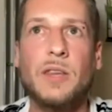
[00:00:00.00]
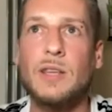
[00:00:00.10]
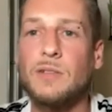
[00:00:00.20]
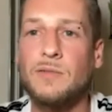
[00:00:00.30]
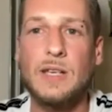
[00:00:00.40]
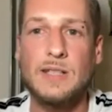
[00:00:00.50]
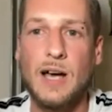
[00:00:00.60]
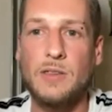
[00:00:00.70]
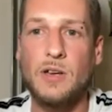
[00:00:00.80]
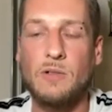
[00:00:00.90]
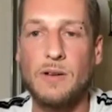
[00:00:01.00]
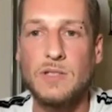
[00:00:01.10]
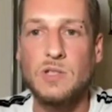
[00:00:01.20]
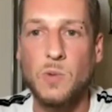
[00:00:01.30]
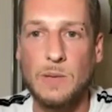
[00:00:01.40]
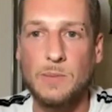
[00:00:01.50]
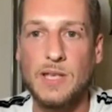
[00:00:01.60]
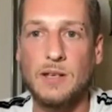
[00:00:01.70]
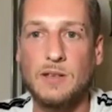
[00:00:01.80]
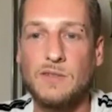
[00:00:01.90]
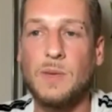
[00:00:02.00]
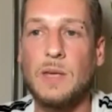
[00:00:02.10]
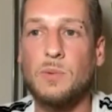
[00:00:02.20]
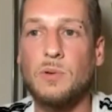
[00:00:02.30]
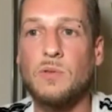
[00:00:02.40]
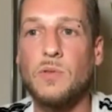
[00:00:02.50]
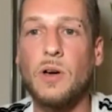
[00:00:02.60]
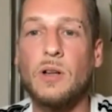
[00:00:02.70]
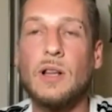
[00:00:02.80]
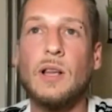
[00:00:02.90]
i think the figures are that around 20% of people that